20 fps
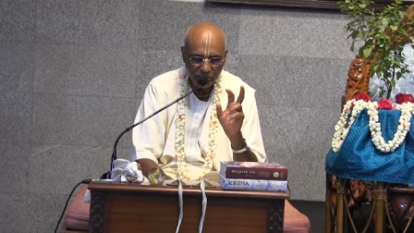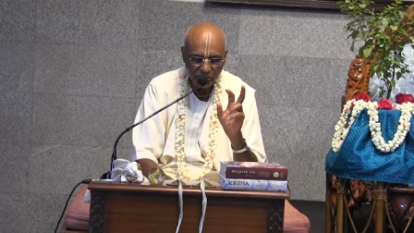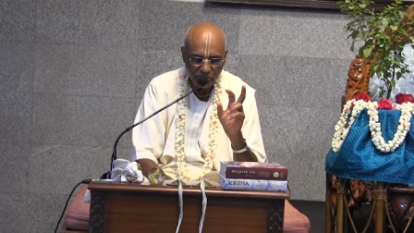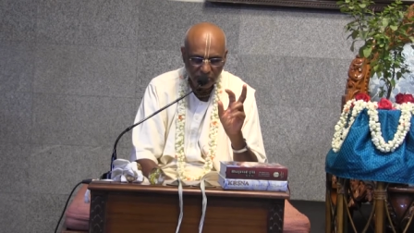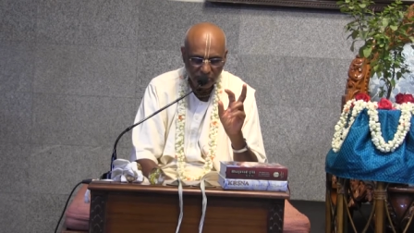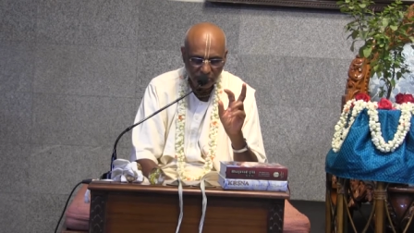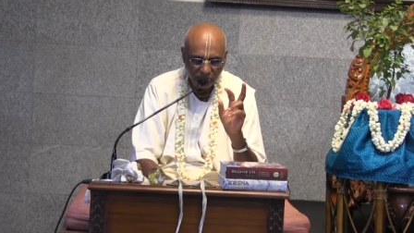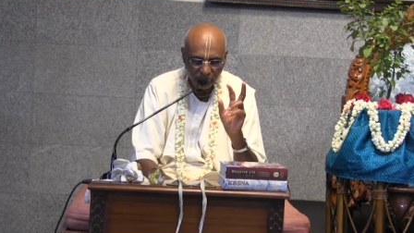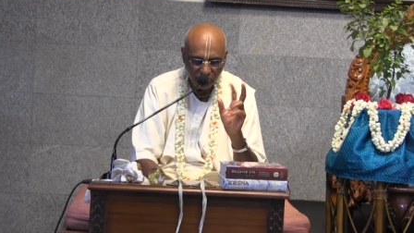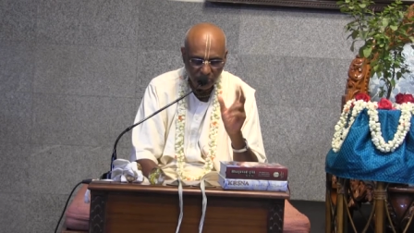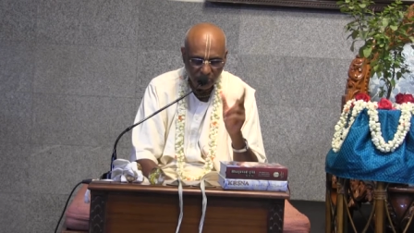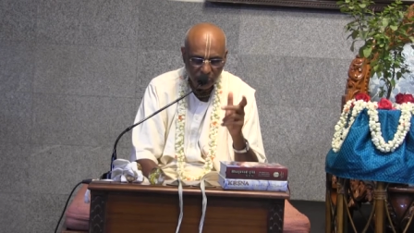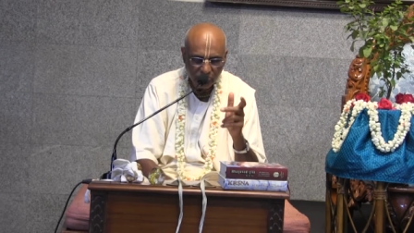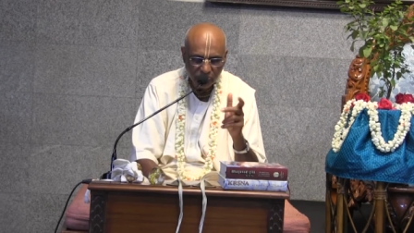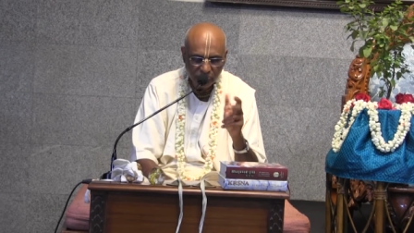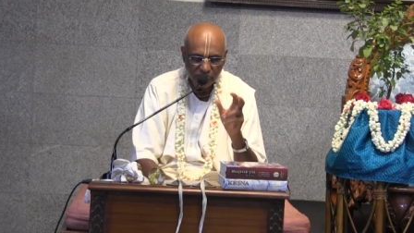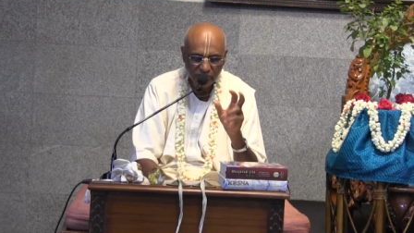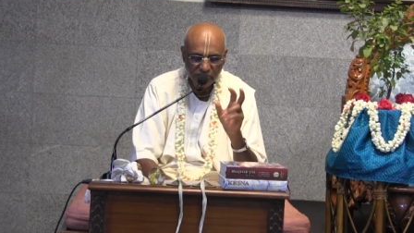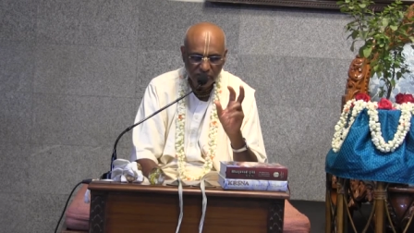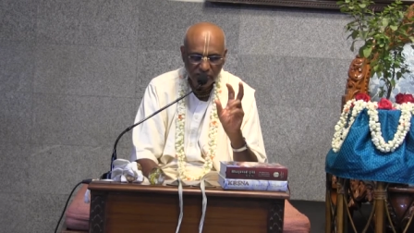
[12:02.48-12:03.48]
or
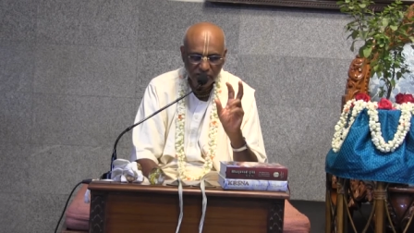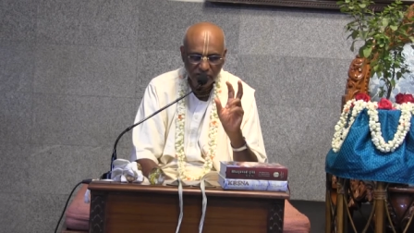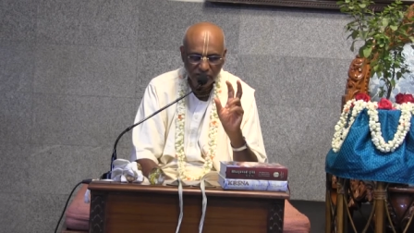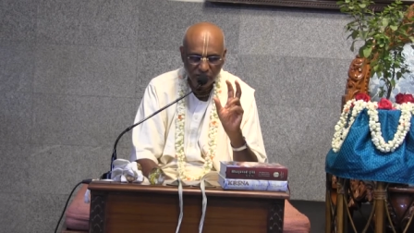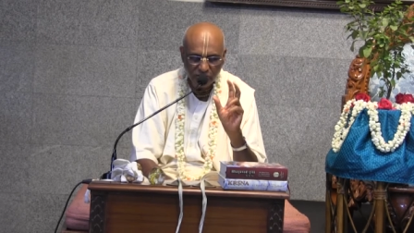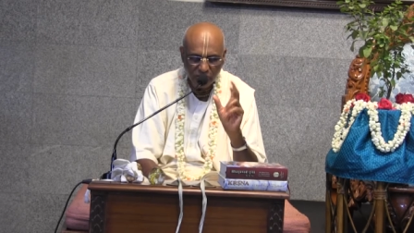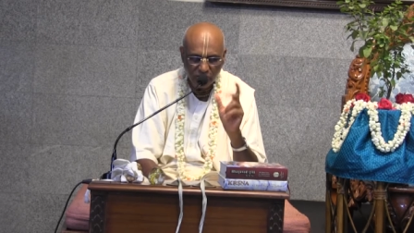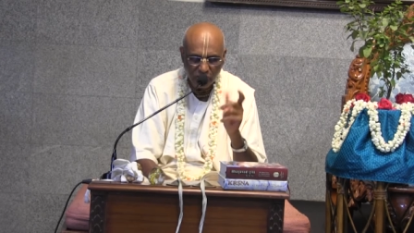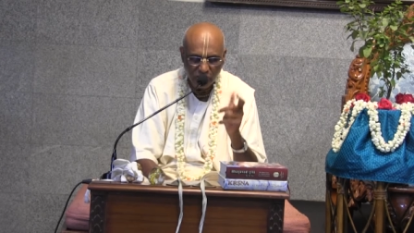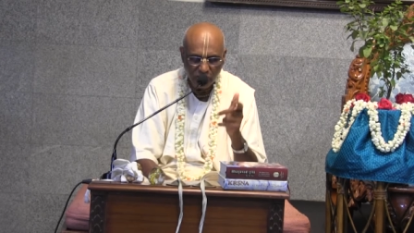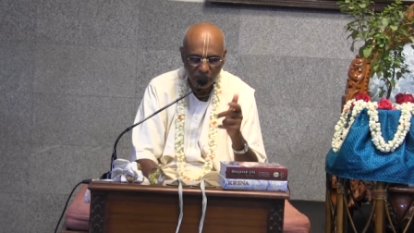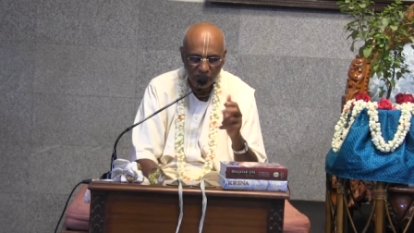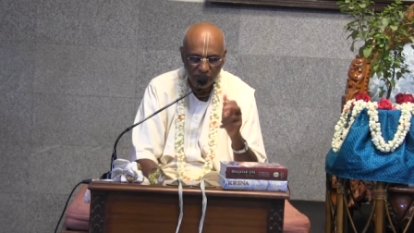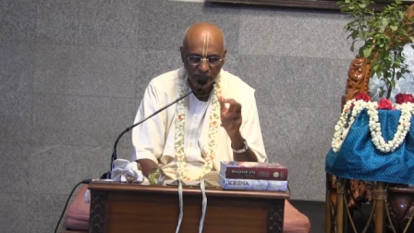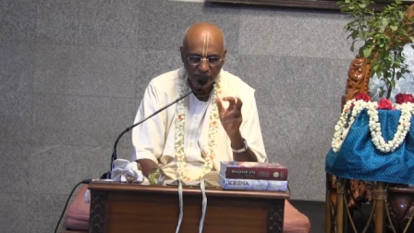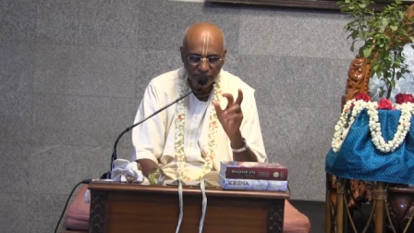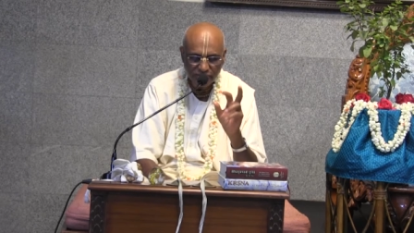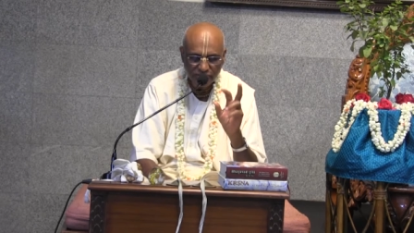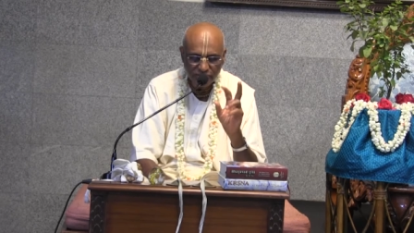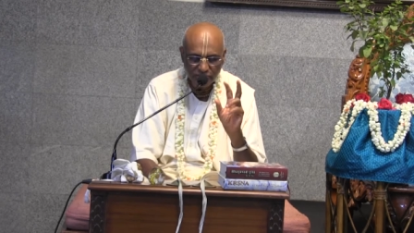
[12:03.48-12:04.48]
cucumber or
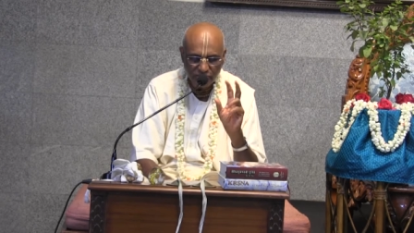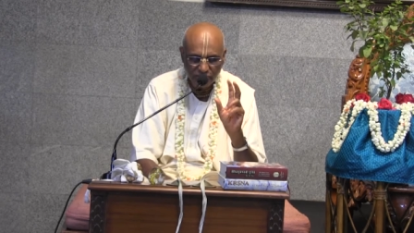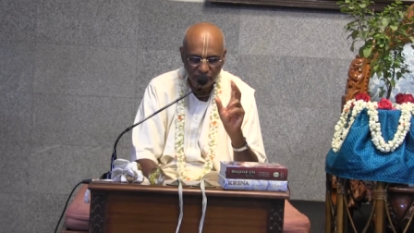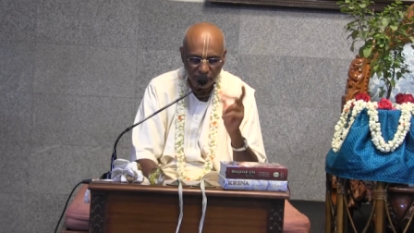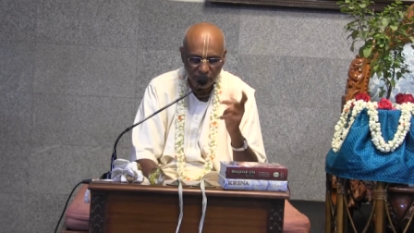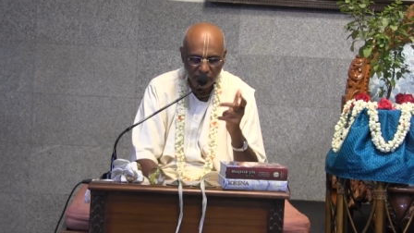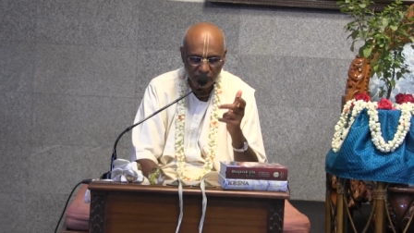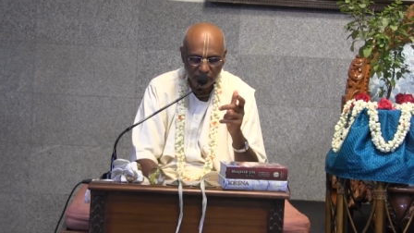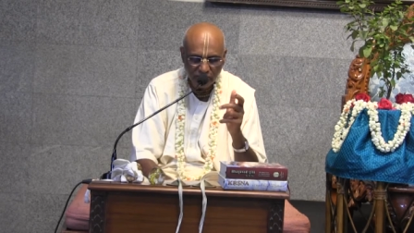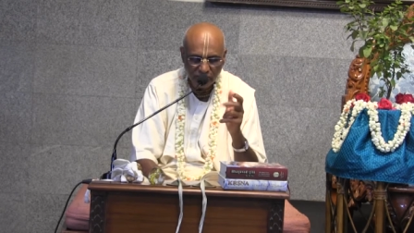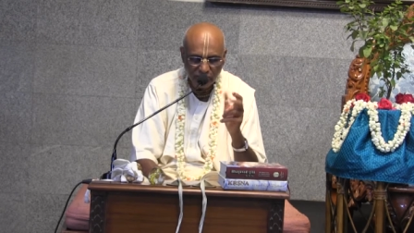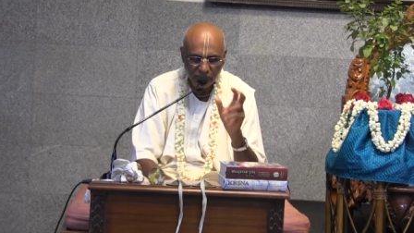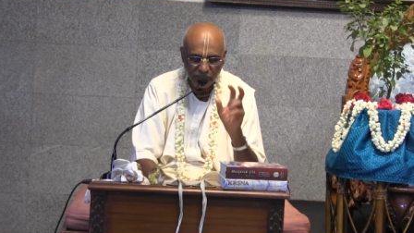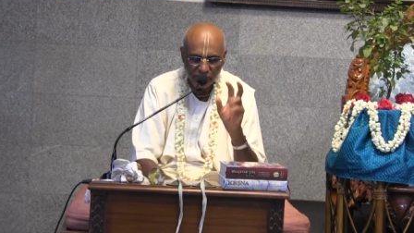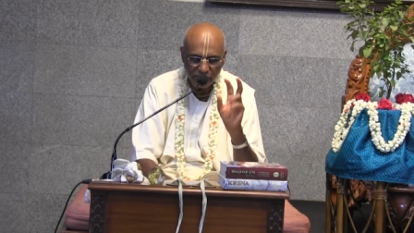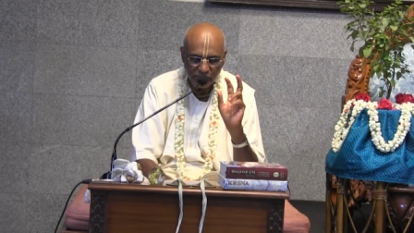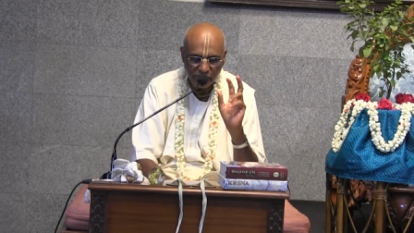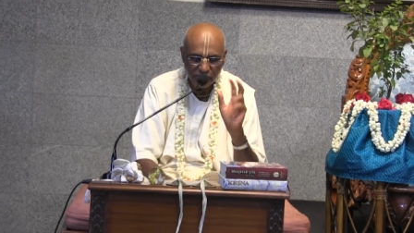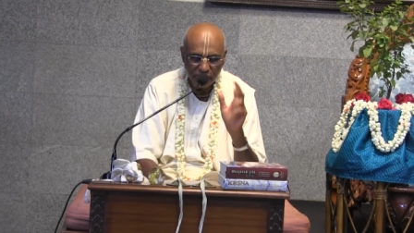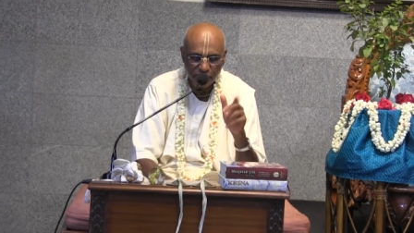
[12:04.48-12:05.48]
orange or what,
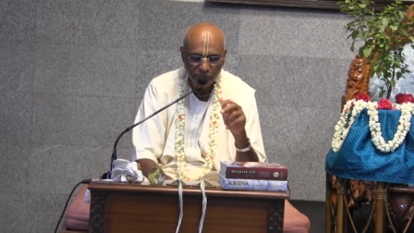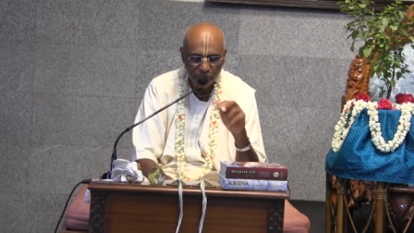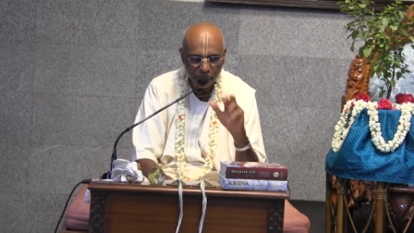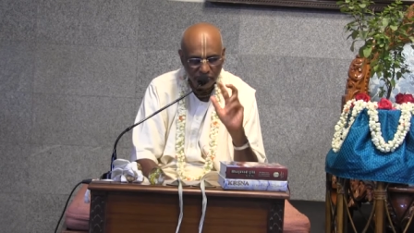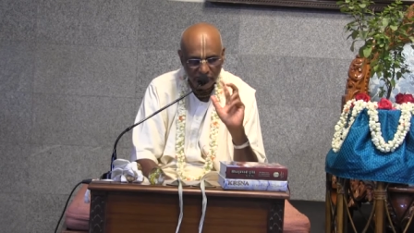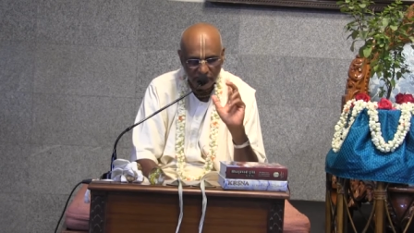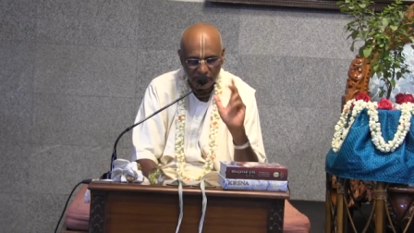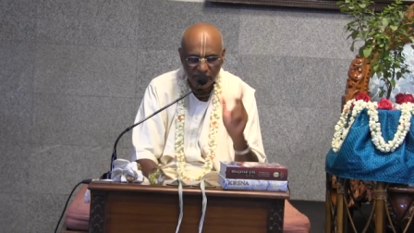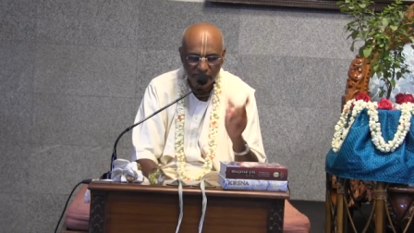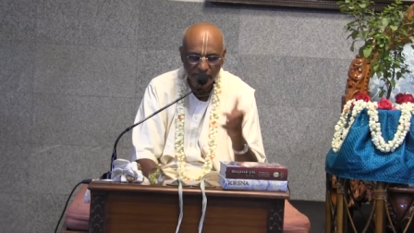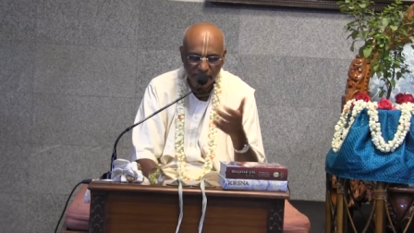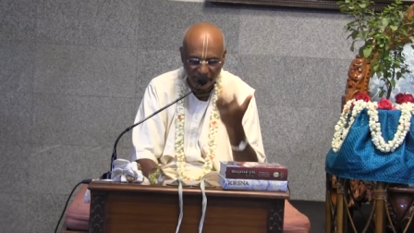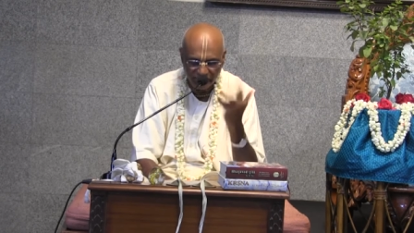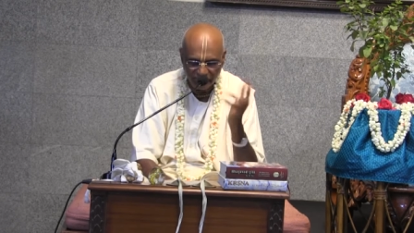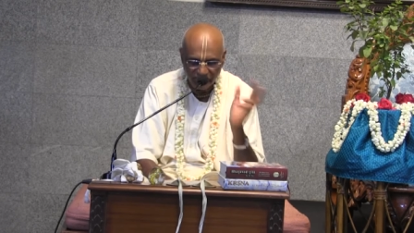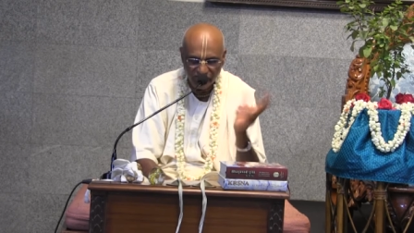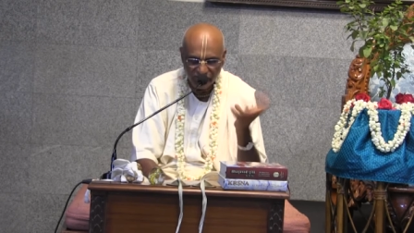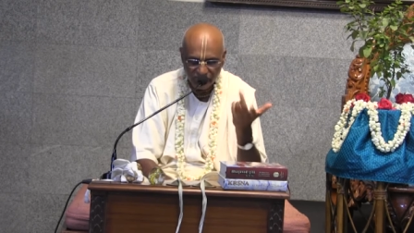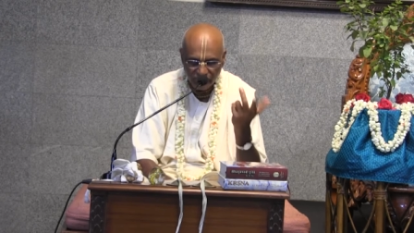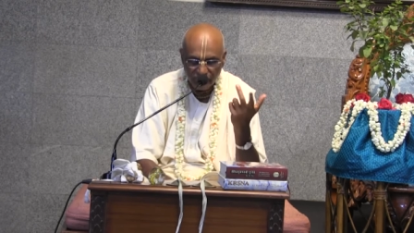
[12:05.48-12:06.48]
whatever you put, it will
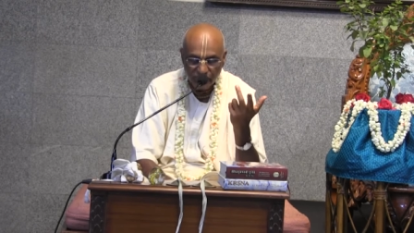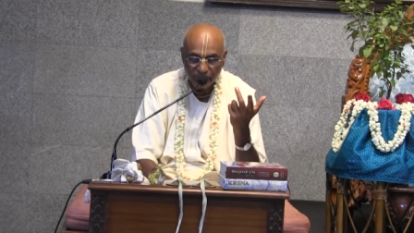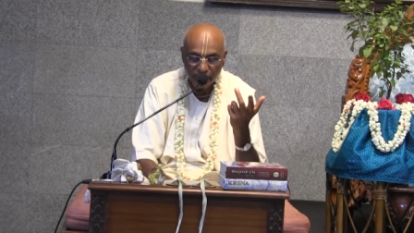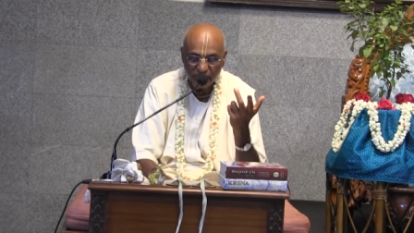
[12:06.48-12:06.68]
mix.